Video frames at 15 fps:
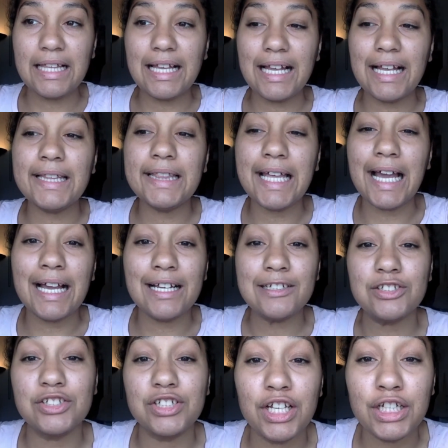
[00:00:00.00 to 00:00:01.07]
and that has
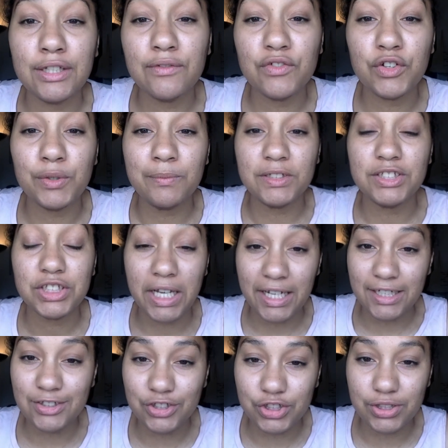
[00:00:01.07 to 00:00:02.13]
changed for
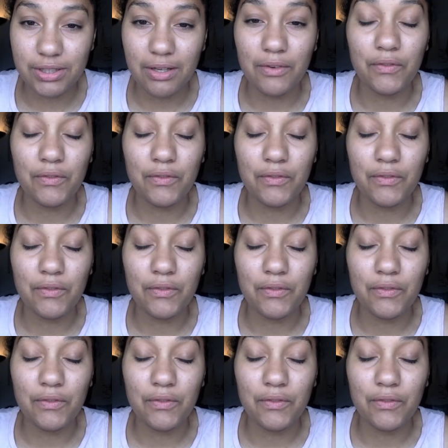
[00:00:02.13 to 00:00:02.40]
changed